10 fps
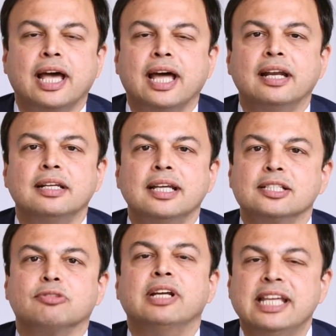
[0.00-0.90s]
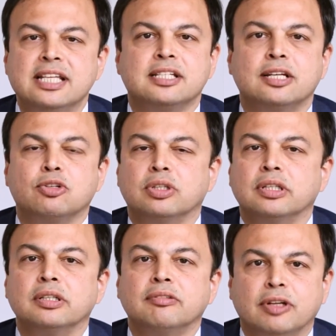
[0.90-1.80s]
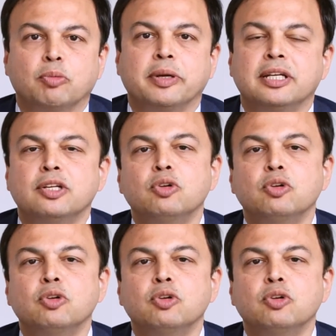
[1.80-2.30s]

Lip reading: and is released into the fallopian